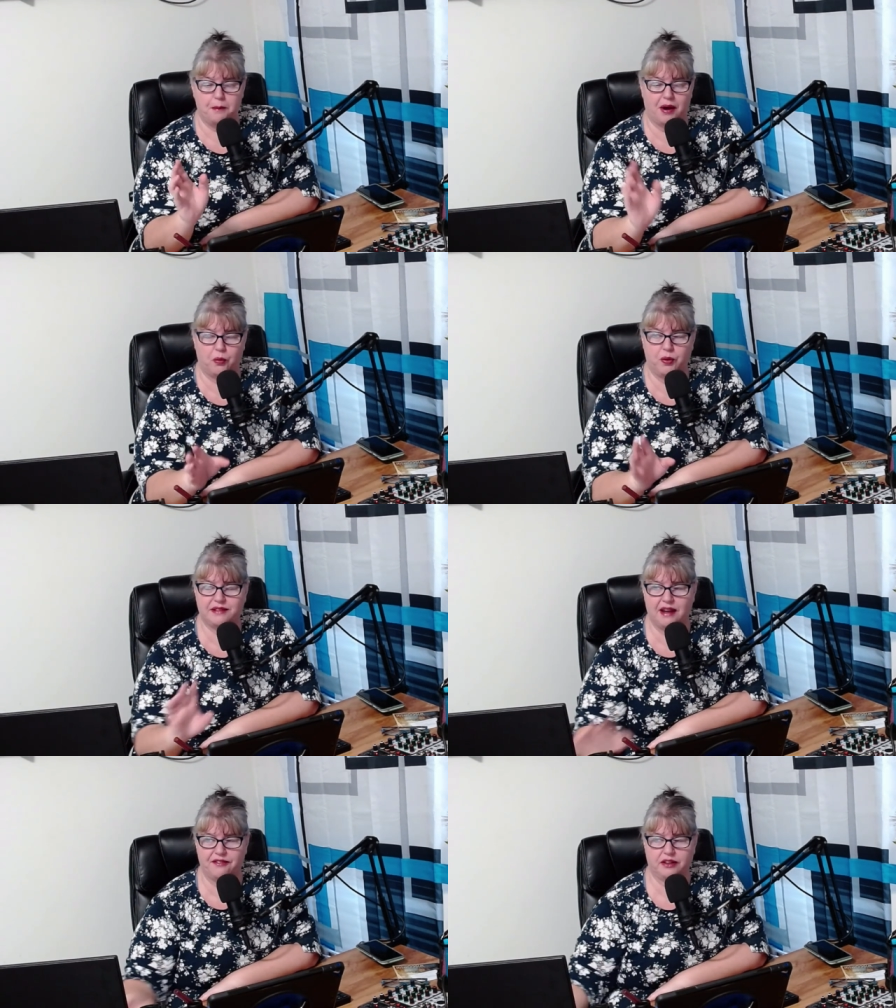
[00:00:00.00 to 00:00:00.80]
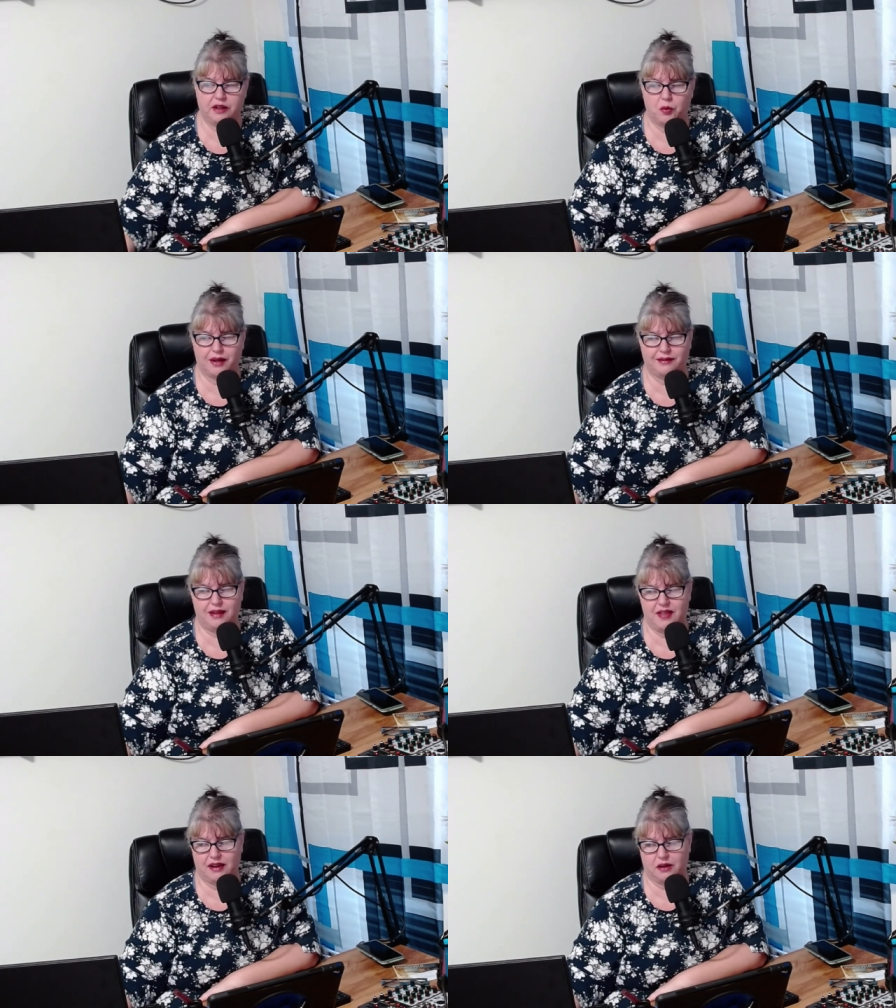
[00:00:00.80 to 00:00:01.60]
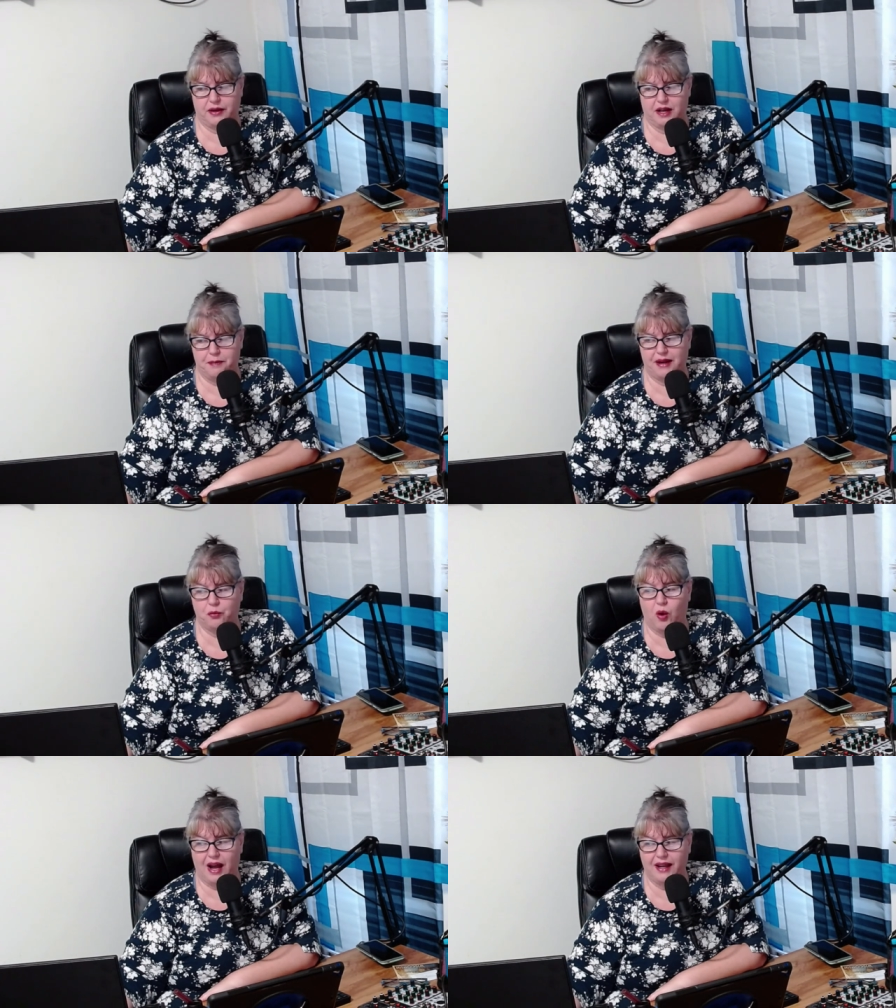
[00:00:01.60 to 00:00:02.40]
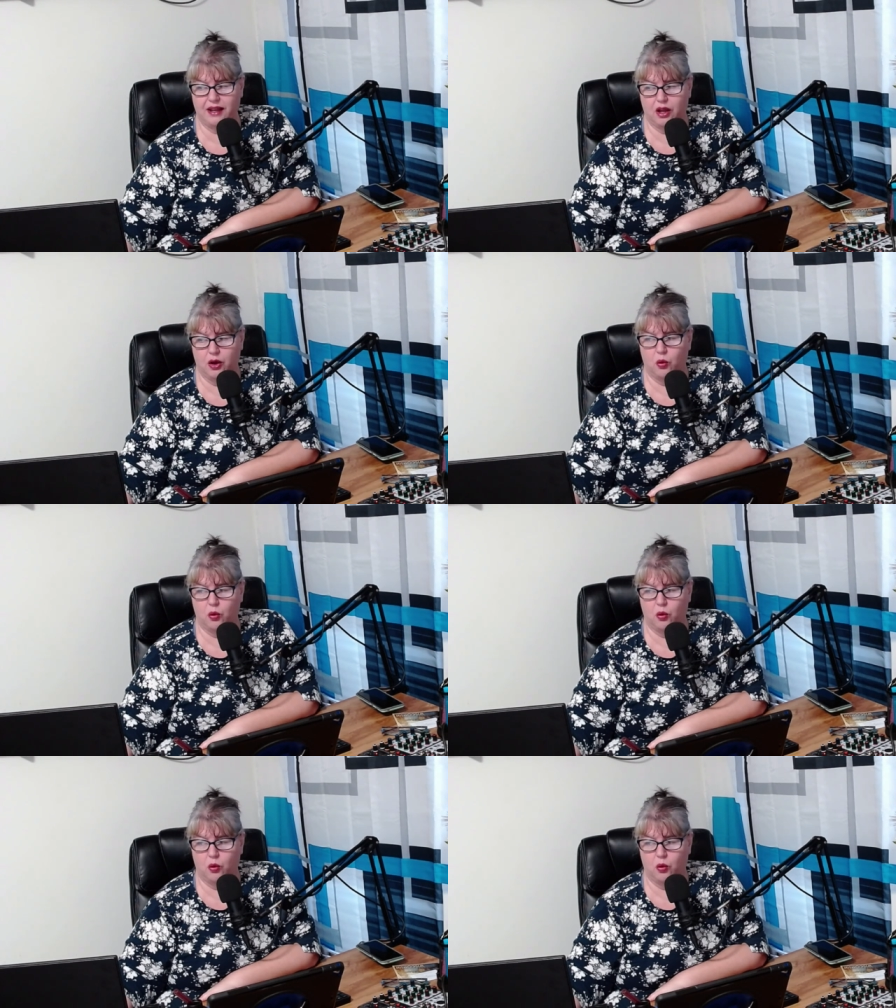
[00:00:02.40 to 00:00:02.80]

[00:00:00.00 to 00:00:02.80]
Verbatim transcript: But we definitely want to see that going up. And why?